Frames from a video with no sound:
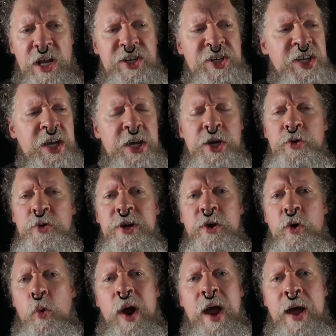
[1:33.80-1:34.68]
tinkering
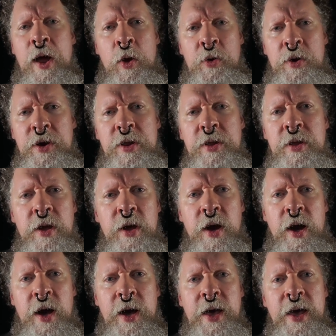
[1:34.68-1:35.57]
around,
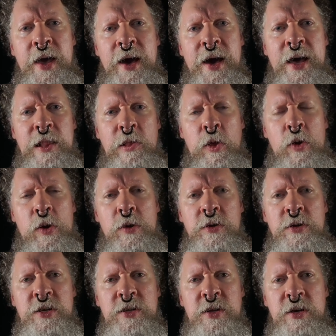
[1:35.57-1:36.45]
I, I
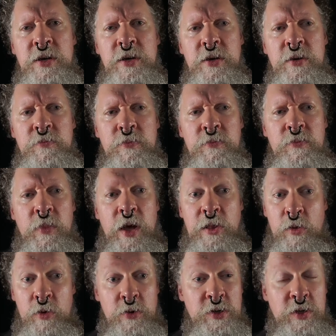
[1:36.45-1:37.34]
learned uh, I
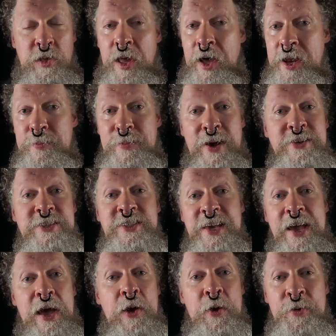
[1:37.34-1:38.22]
learned a lot about
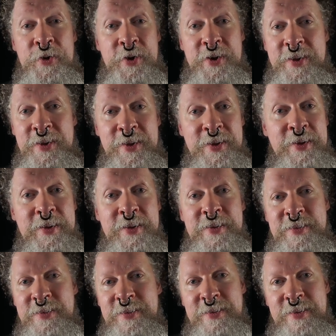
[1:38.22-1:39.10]
sound.
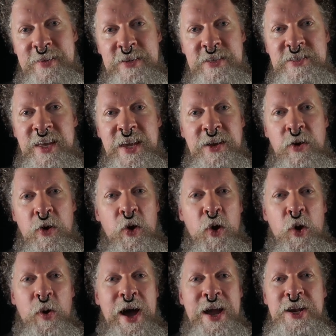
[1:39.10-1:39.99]
It's like,
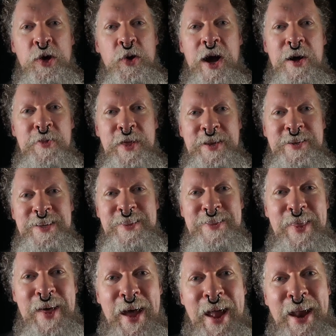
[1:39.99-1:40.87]
oh, I know how they
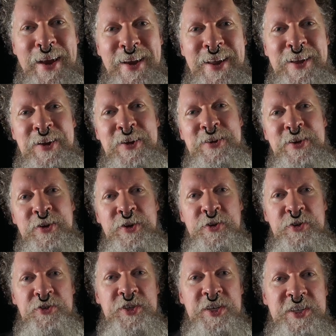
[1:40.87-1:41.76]
did that. You know, you,
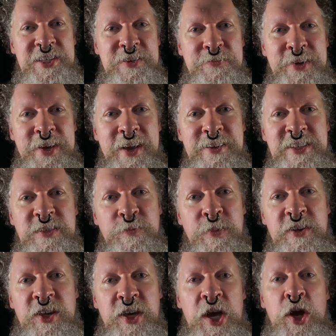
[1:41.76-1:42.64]
you see something,
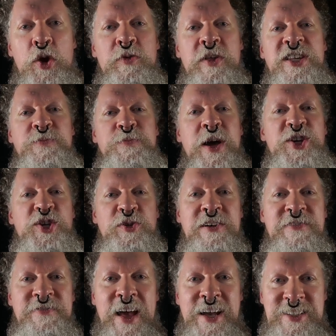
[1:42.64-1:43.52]
hear the special
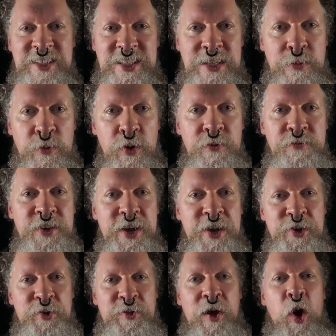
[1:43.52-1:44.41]
effects in the movie,
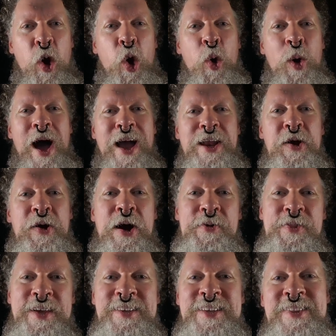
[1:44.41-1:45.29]
and you're like, oh, I know
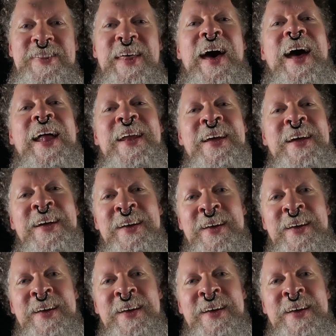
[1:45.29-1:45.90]
how they did that.